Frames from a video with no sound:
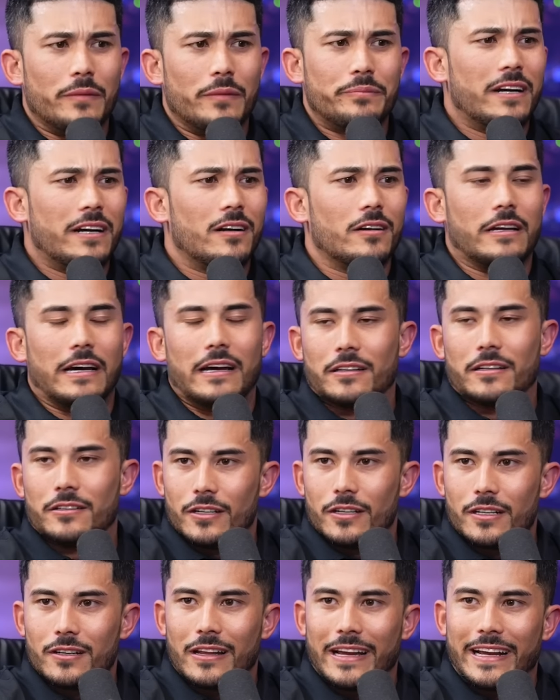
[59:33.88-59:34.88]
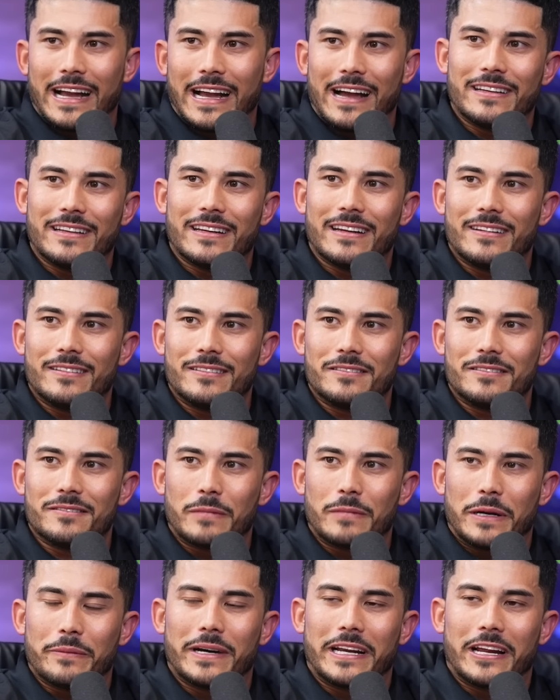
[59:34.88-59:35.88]
up. They don't know how to do it. Like
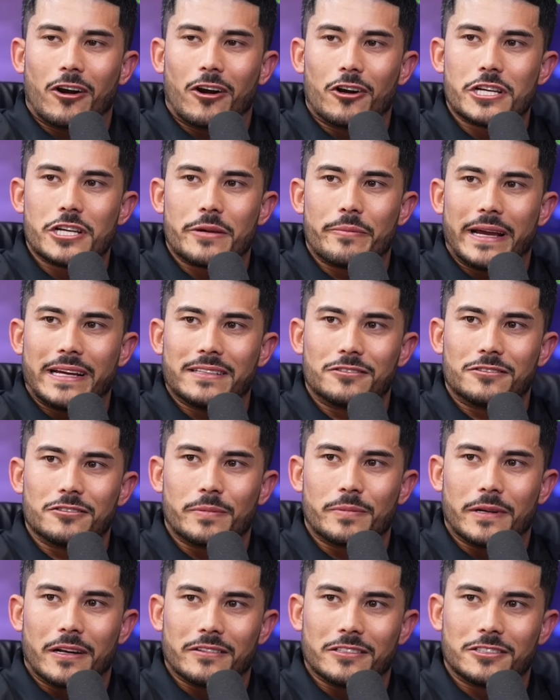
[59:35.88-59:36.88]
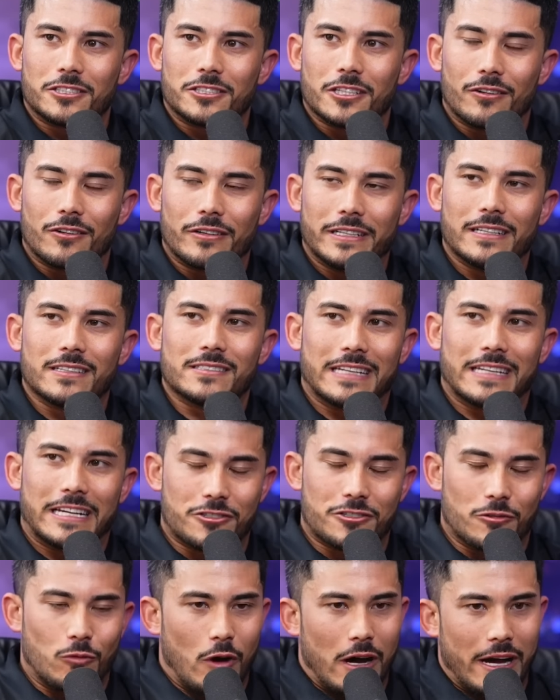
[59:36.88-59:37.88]
my buddy RJ Bates, who's been on the show, he does
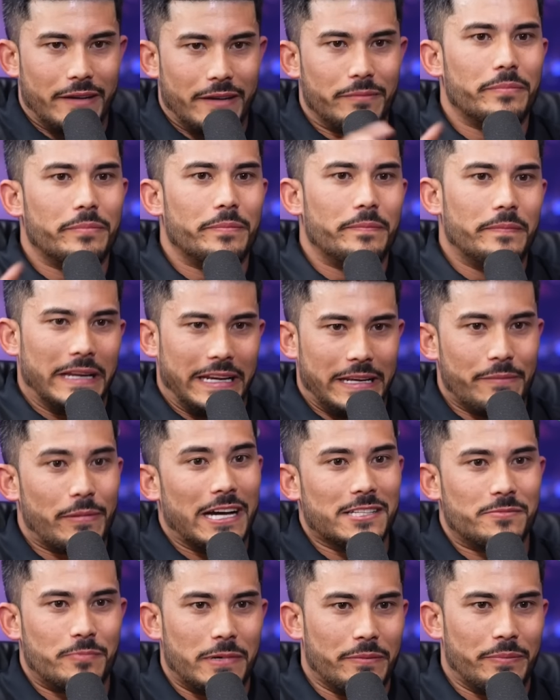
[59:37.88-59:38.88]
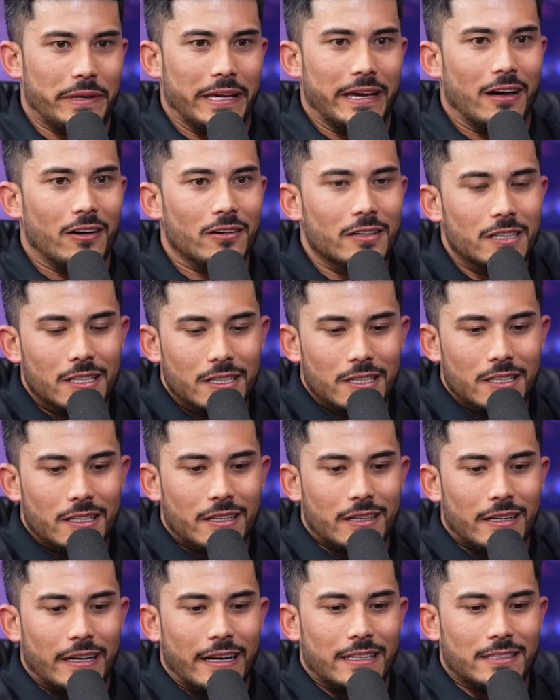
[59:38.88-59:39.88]
nationwide. Yeah. And he buys PPL,
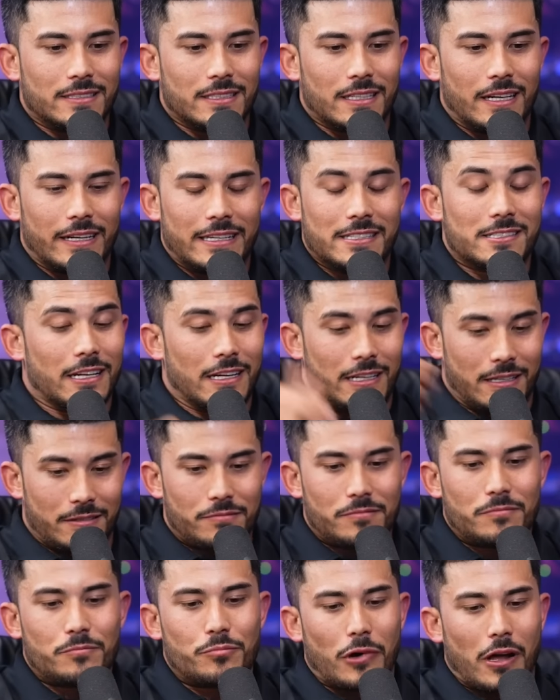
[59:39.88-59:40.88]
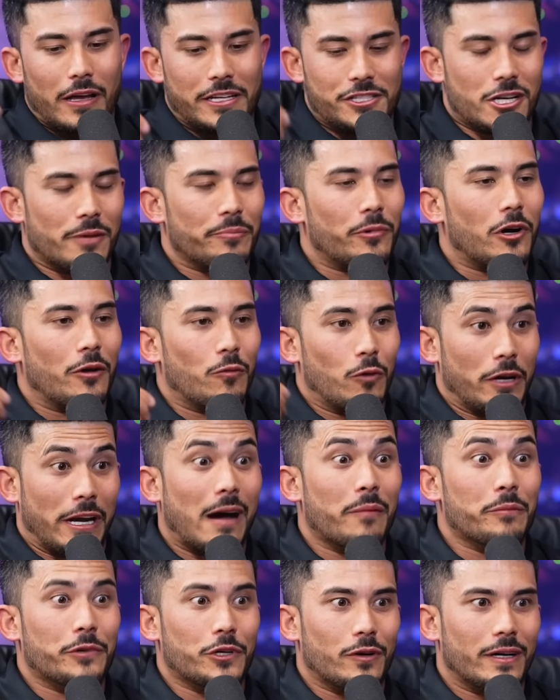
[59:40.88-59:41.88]
and he's gonna probably jump on what
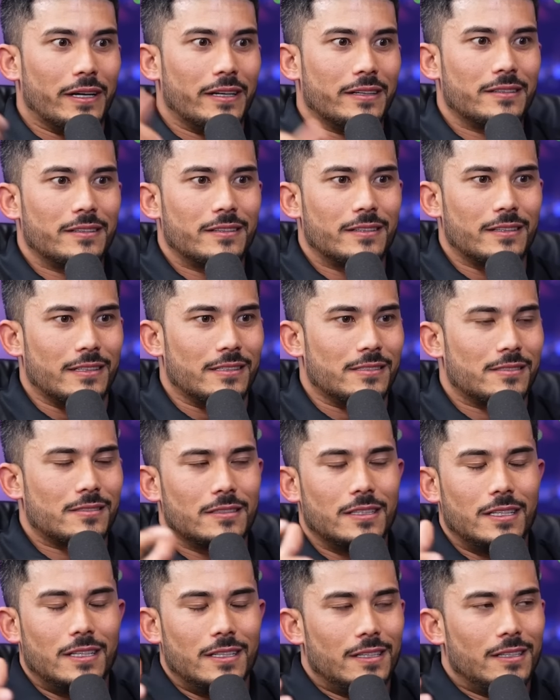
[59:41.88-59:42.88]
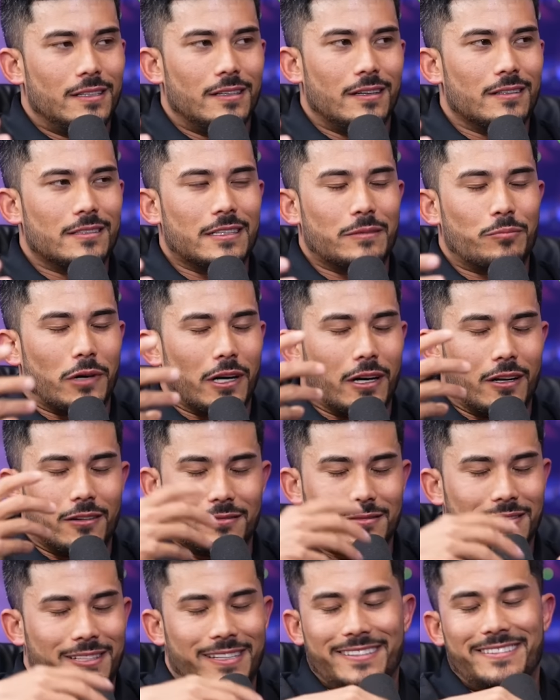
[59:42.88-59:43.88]
I'm doing, because I was like, bro,
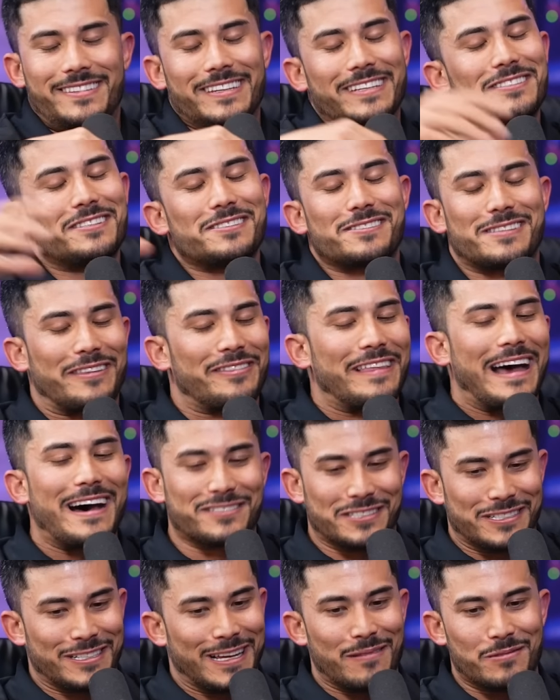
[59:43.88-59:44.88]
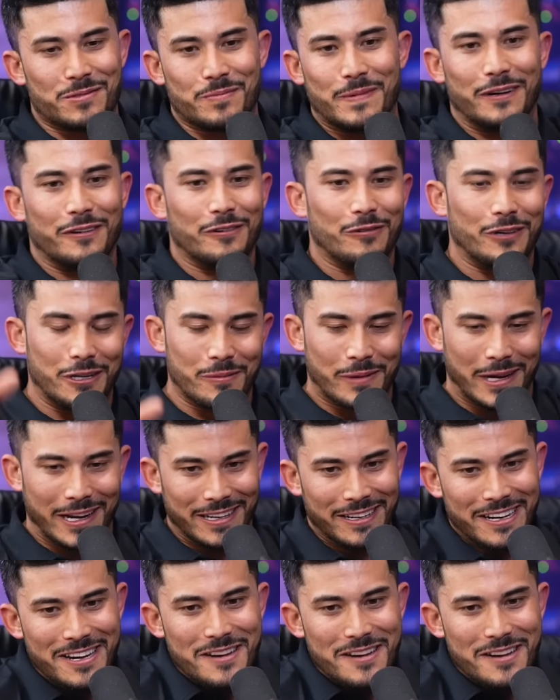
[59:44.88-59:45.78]
this is 1,000 times better than what you're buying.